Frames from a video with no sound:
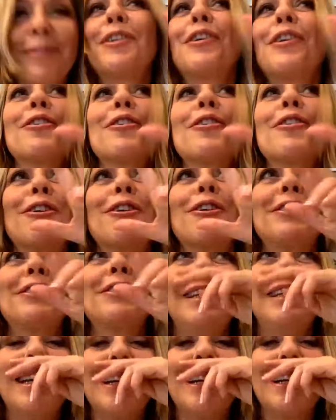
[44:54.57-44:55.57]
30
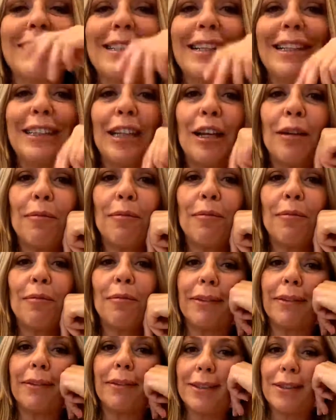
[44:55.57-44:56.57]
years that I make
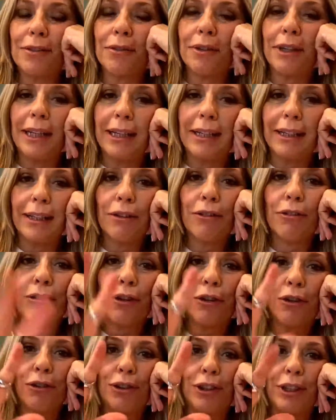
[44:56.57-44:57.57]
this ring.
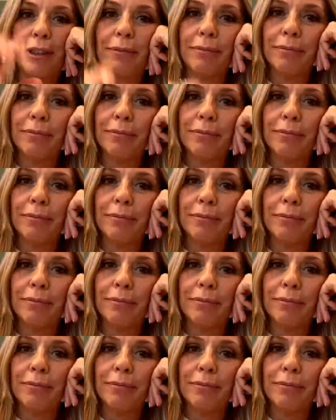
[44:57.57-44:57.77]
30.